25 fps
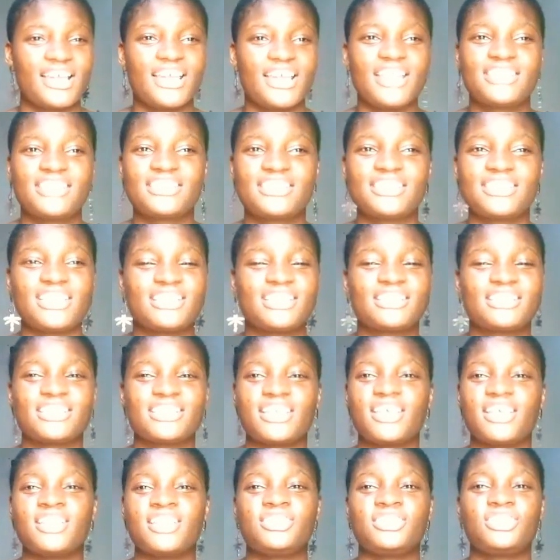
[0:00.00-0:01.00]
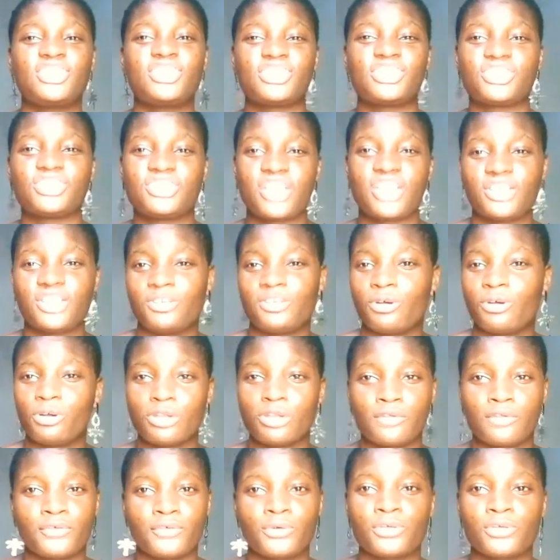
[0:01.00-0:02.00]
It's a dish that you, all
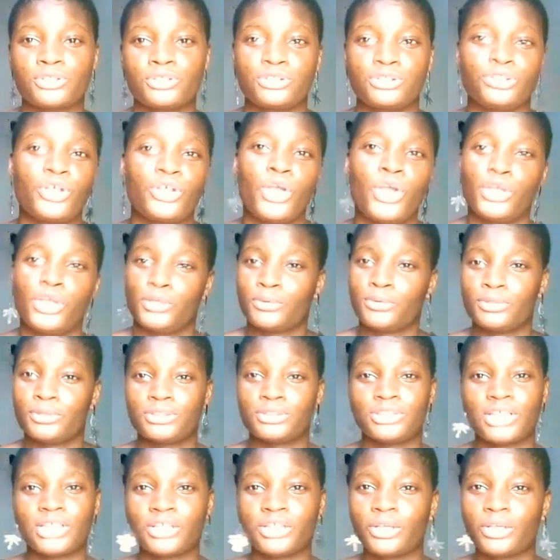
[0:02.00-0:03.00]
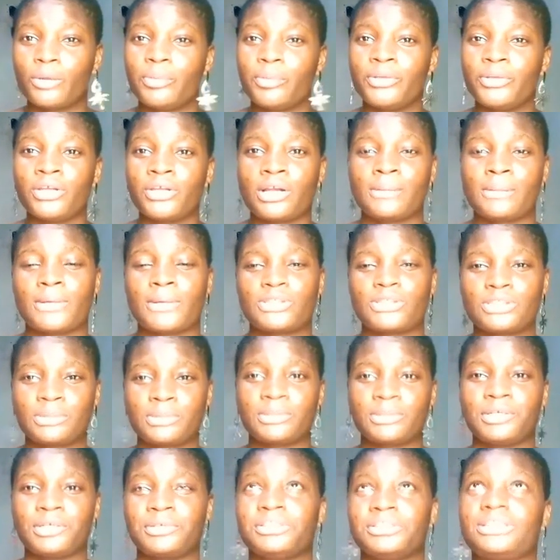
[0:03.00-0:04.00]
of you want to, you want to tell your opinion about
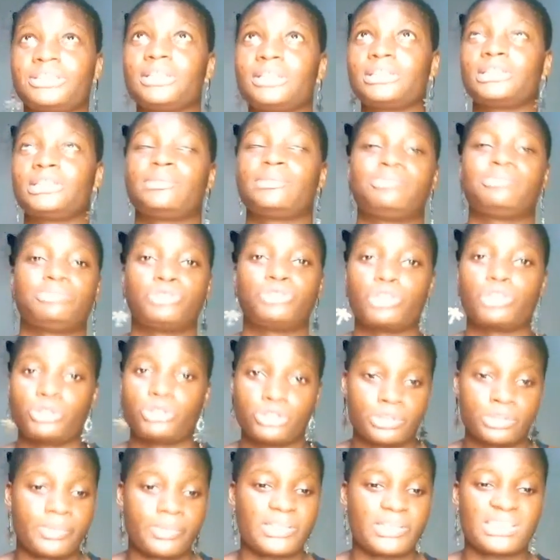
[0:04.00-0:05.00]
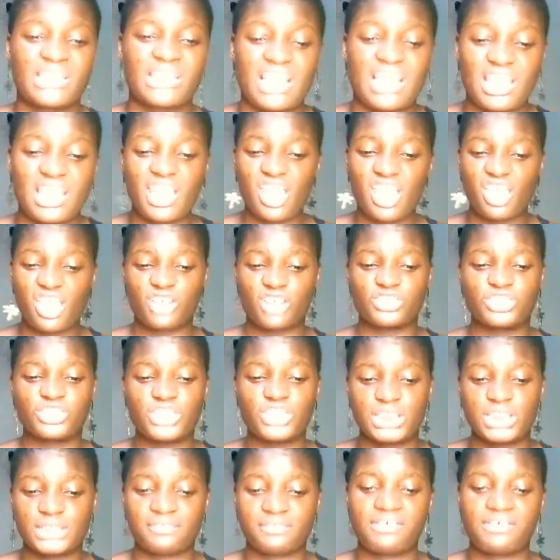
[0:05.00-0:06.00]
somebody, you want to tell such a person that he or
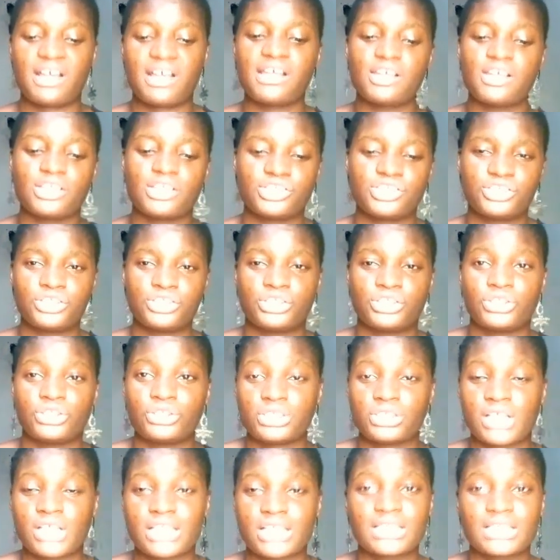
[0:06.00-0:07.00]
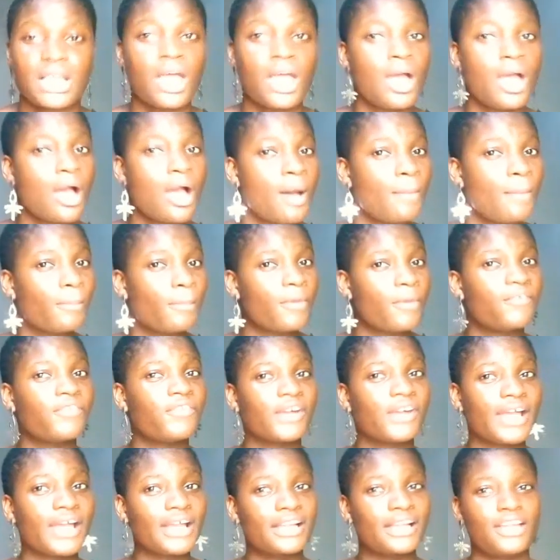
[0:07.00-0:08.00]
she is fine, he or she is useless, but
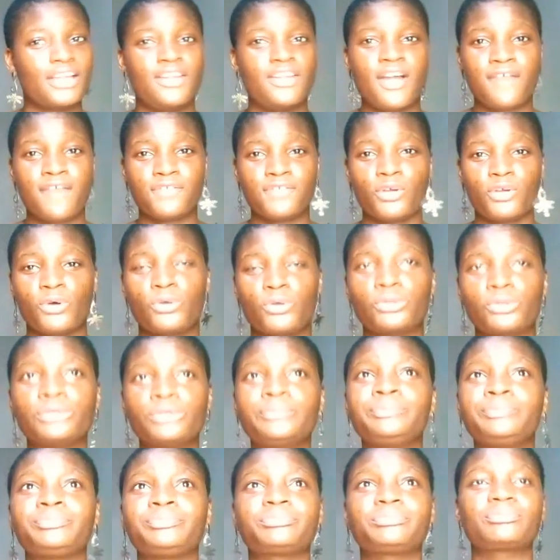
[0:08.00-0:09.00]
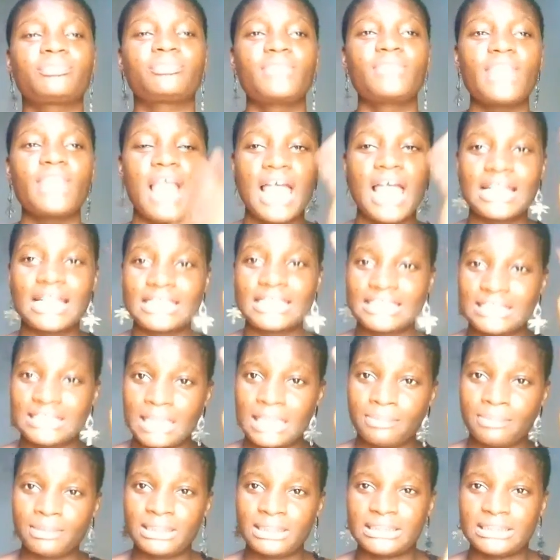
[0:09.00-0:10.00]
forget that you have your own
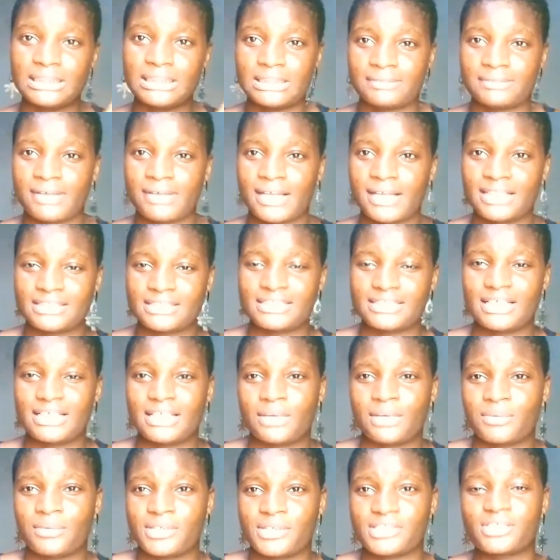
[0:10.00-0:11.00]
disabilities, if I can say that way.